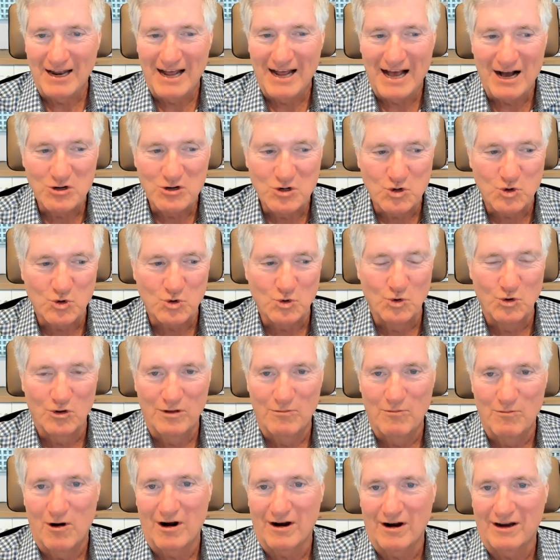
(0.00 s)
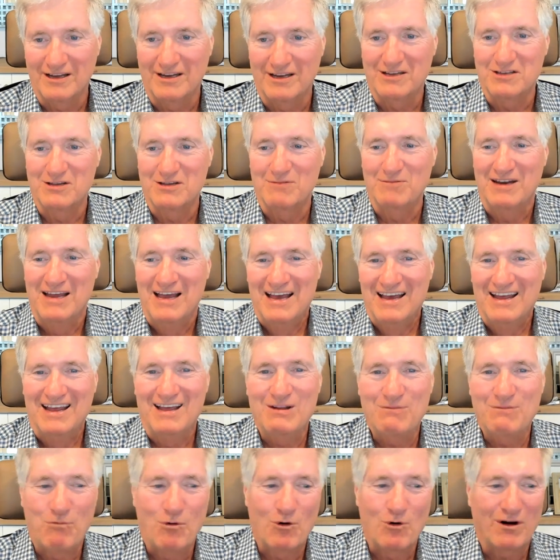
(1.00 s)
how cruel the market is. I mean,
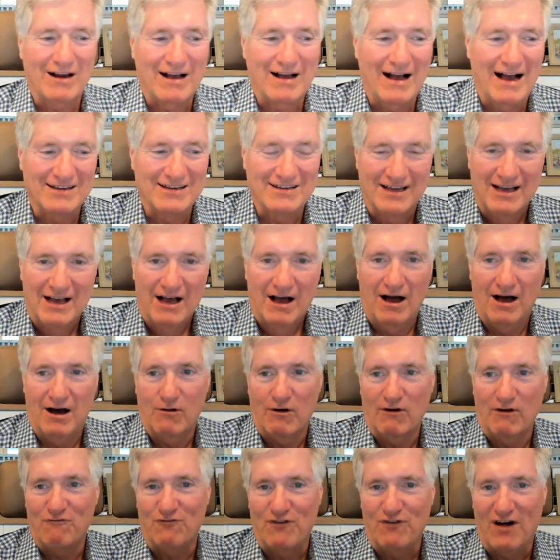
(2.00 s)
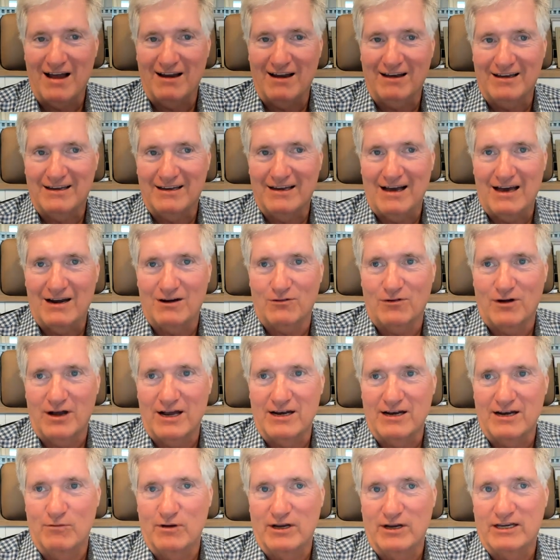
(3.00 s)
these poor guys, like, oh, we finally got it
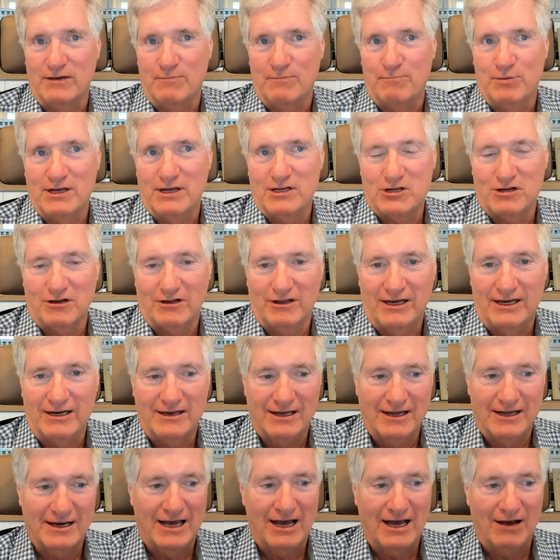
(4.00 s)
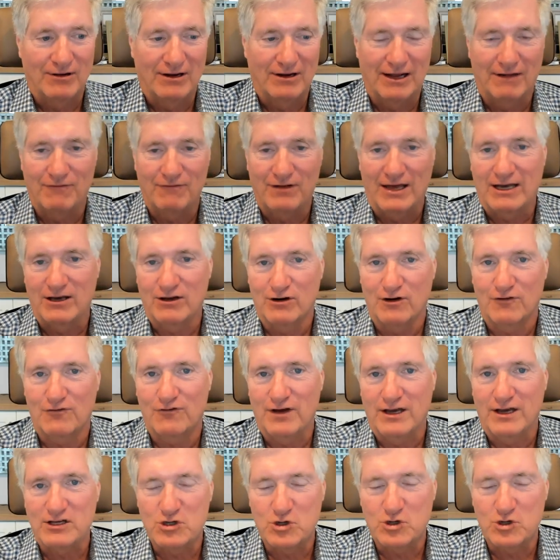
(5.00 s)
right. And we capitulate. And now we have egg on our face